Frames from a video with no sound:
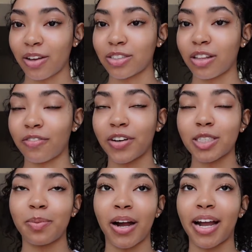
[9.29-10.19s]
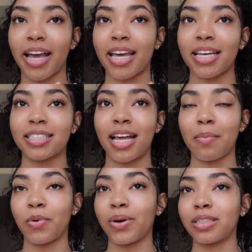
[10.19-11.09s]
So the first part is I'm
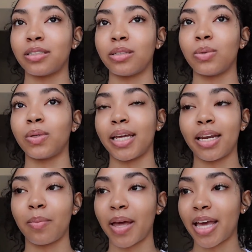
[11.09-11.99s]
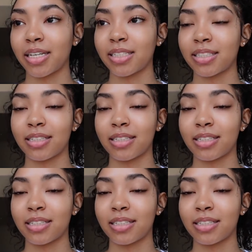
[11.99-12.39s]
going to lay down my edges.